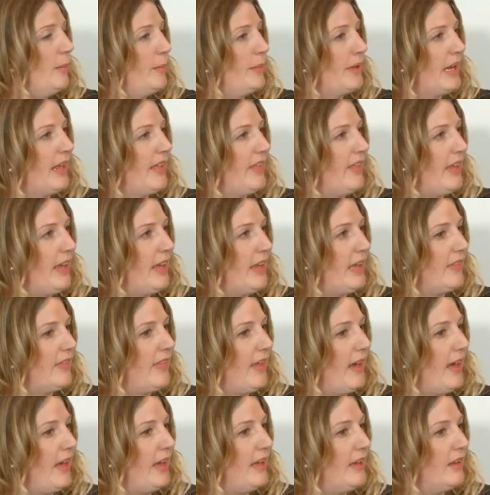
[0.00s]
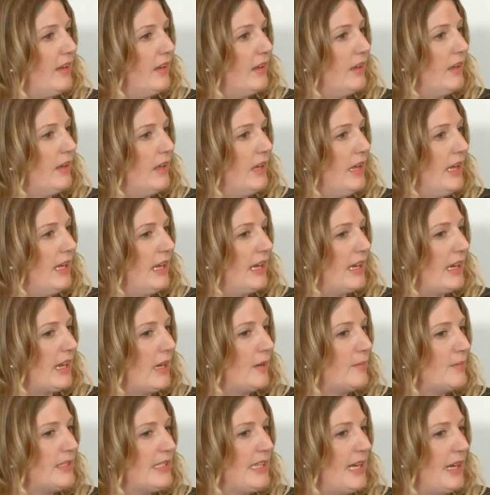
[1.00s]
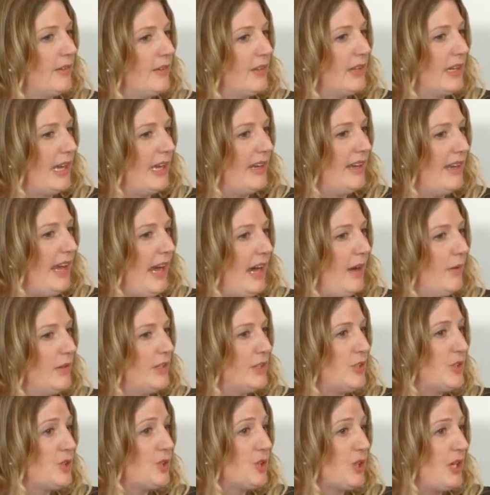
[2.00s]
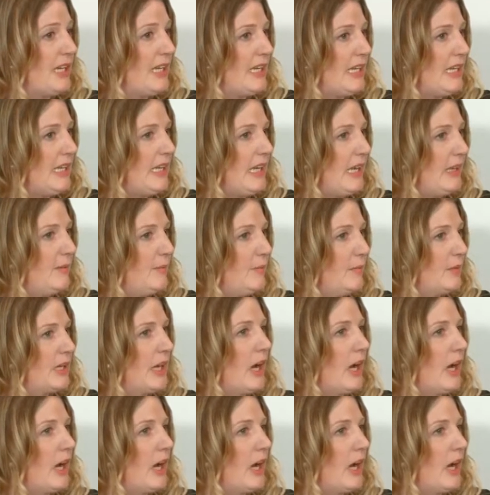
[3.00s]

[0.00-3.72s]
But I think that it, it comes down to kind of how it's treated and